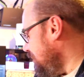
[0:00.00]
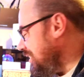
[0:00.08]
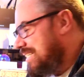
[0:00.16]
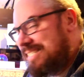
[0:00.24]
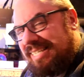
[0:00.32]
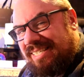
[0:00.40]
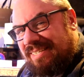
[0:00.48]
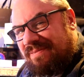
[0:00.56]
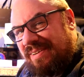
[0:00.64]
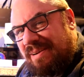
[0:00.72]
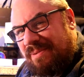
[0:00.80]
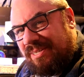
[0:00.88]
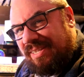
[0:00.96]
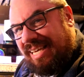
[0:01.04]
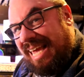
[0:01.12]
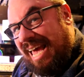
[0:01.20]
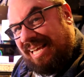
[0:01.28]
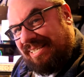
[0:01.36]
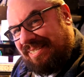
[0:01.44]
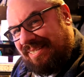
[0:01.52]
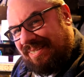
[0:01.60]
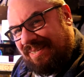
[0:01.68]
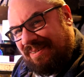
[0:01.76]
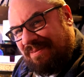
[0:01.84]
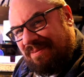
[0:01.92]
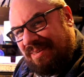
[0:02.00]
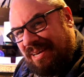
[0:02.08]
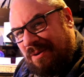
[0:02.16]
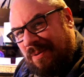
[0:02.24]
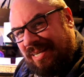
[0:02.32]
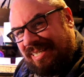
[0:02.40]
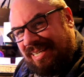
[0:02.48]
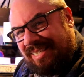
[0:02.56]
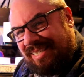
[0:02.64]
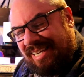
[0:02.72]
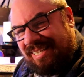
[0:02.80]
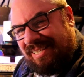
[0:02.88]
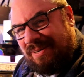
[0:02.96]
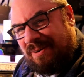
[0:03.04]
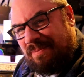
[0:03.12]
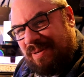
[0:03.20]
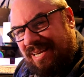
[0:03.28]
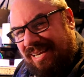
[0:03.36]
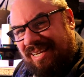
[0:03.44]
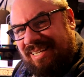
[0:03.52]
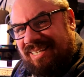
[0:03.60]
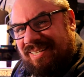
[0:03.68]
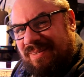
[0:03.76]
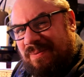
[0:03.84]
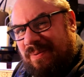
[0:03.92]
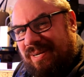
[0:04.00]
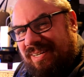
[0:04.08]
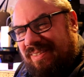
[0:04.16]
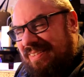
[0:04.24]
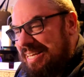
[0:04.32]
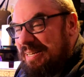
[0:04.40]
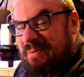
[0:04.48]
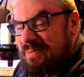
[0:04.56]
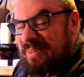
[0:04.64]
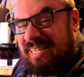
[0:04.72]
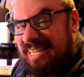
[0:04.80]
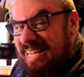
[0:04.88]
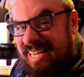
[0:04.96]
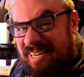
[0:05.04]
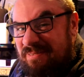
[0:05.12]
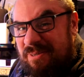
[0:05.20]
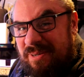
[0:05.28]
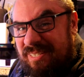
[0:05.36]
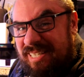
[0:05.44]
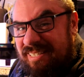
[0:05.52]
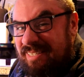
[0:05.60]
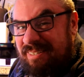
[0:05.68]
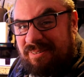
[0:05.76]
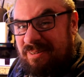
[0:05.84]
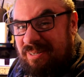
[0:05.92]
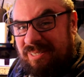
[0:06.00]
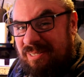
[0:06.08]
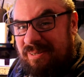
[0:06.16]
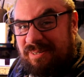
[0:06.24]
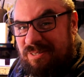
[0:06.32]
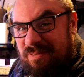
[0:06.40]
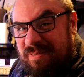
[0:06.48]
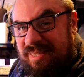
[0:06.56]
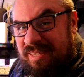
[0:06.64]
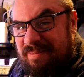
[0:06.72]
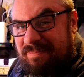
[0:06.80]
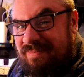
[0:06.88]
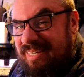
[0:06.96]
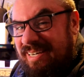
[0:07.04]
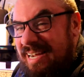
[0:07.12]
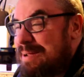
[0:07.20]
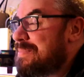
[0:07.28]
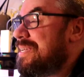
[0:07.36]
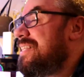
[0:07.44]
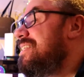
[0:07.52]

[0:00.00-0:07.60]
but discus are very much the cats of the aquatic side of the hobby, where they don't really care if you exist or not. As long as you feed them, they're happy.